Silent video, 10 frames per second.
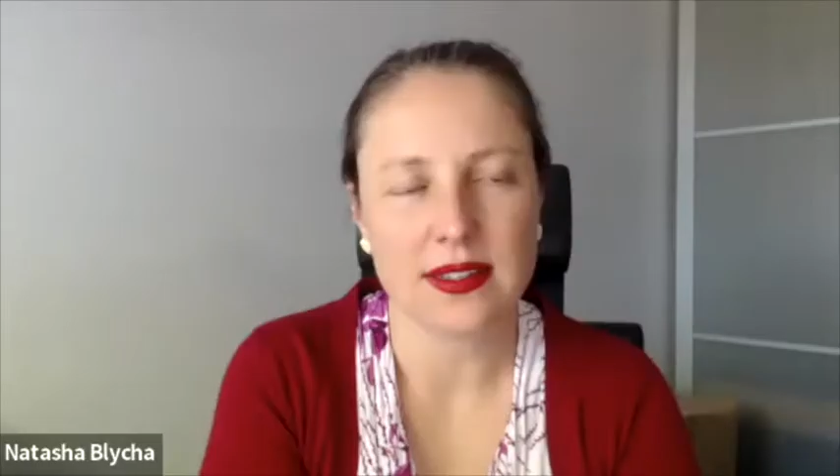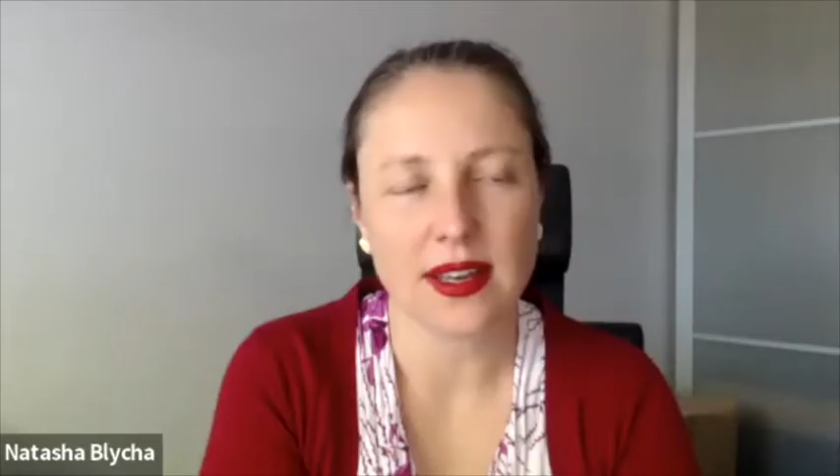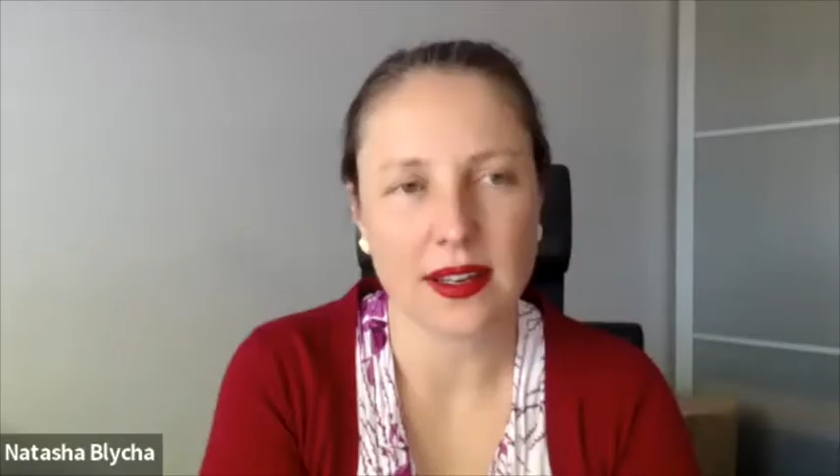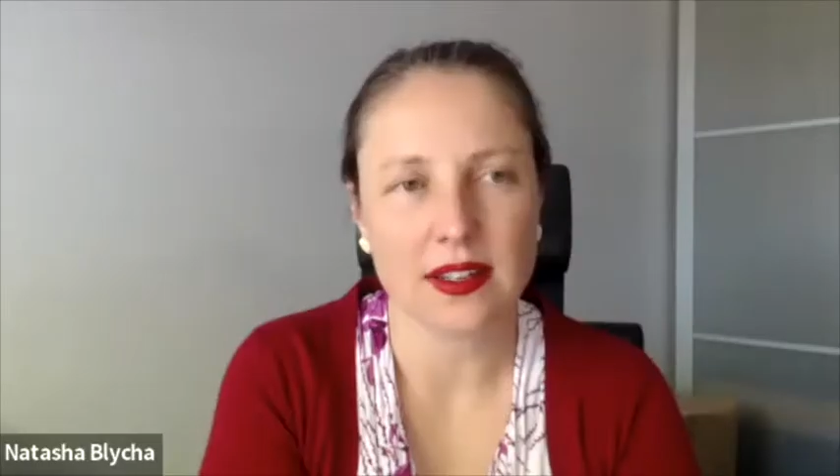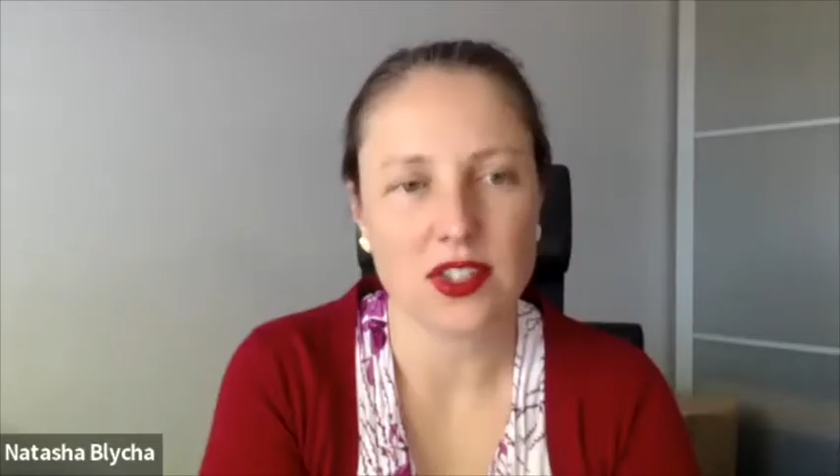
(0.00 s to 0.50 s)

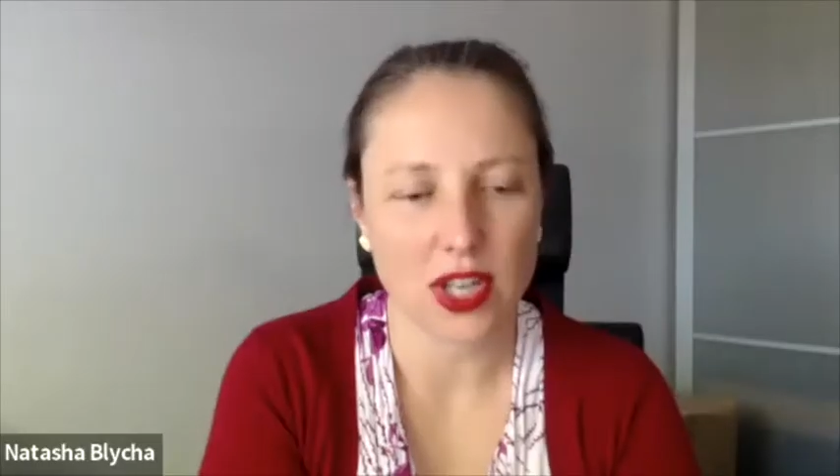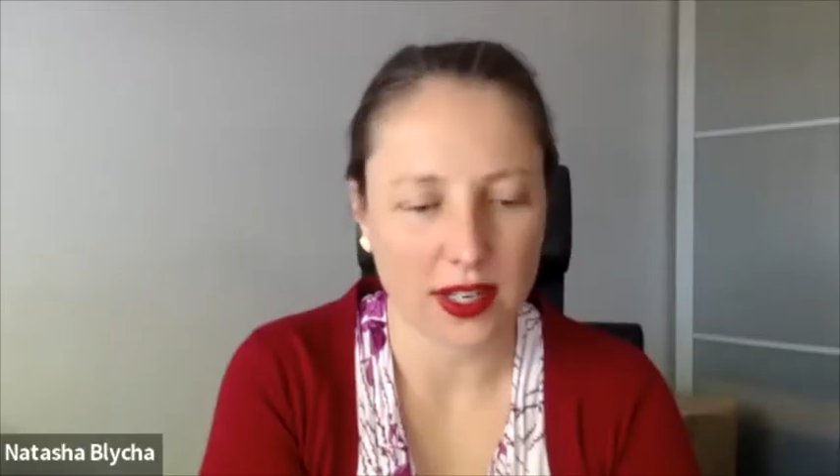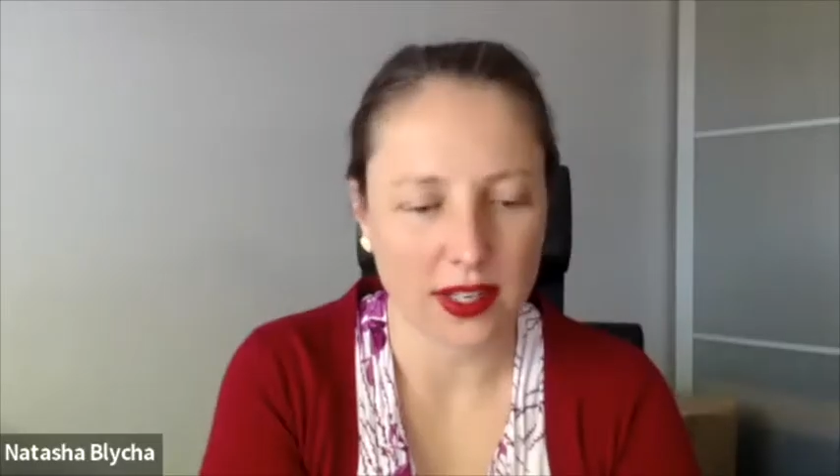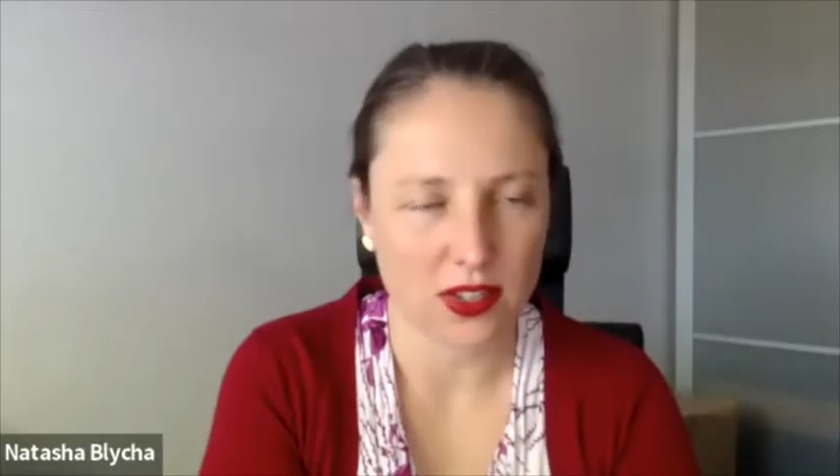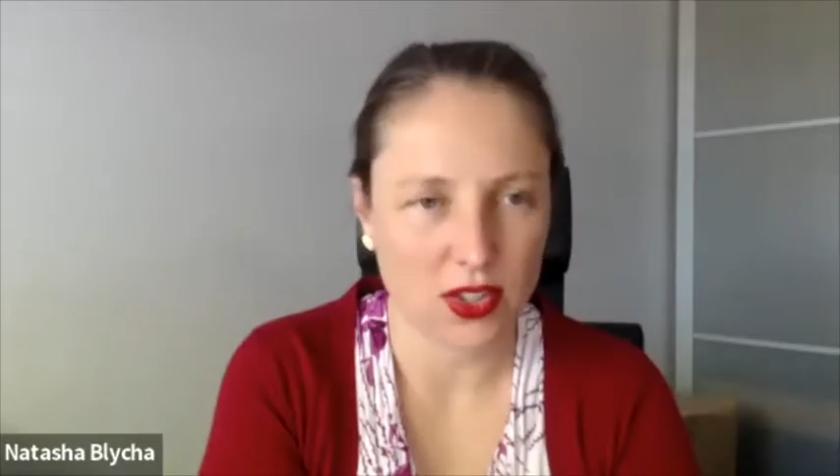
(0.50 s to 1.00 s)

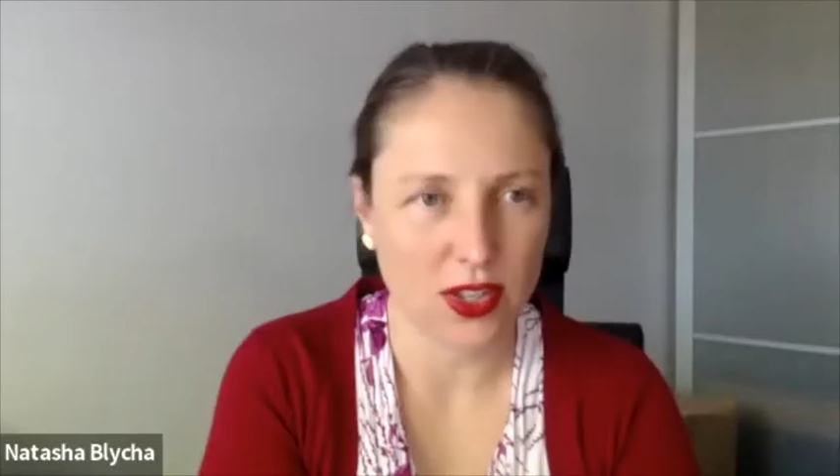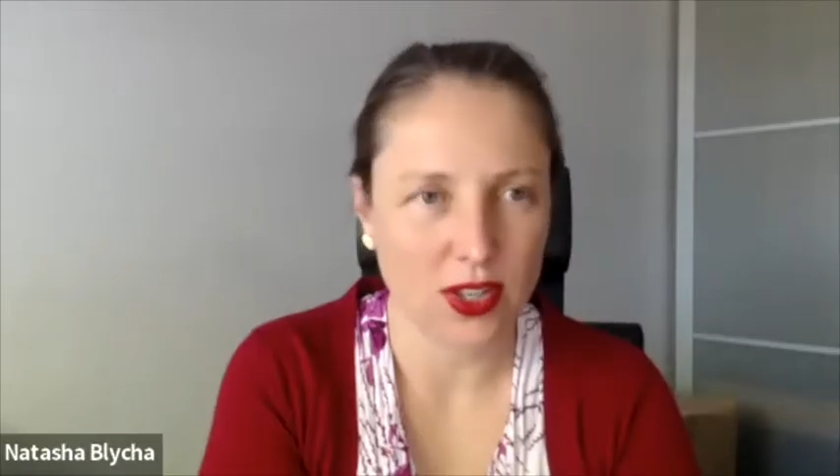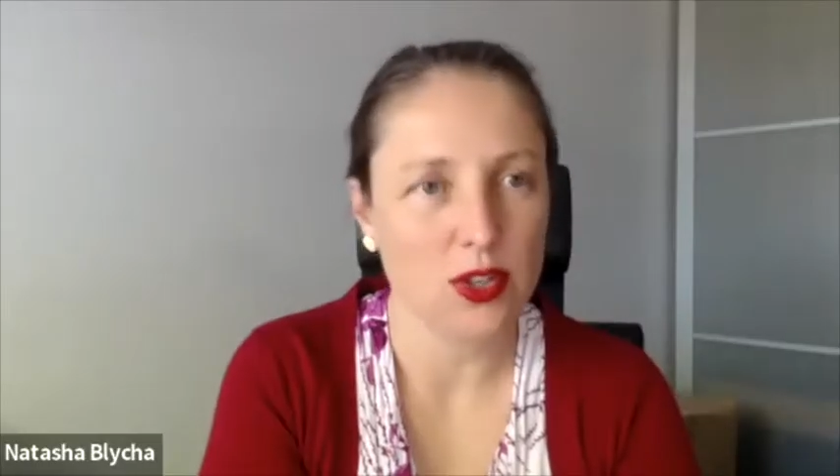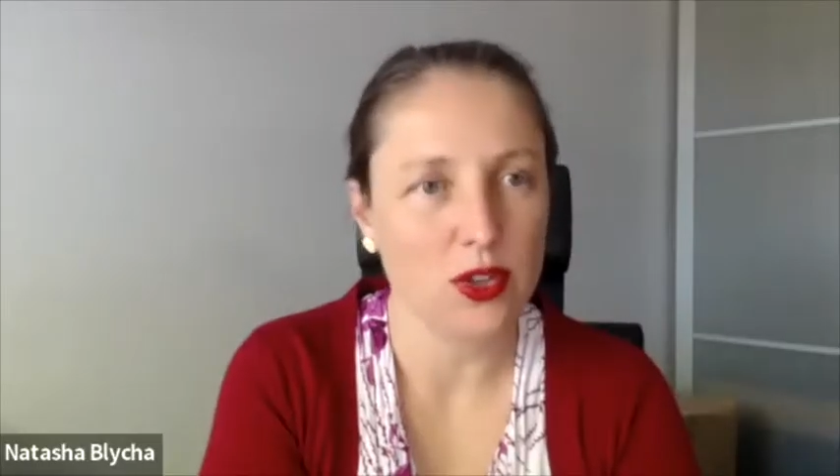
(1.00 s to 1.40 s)
unchanged. Your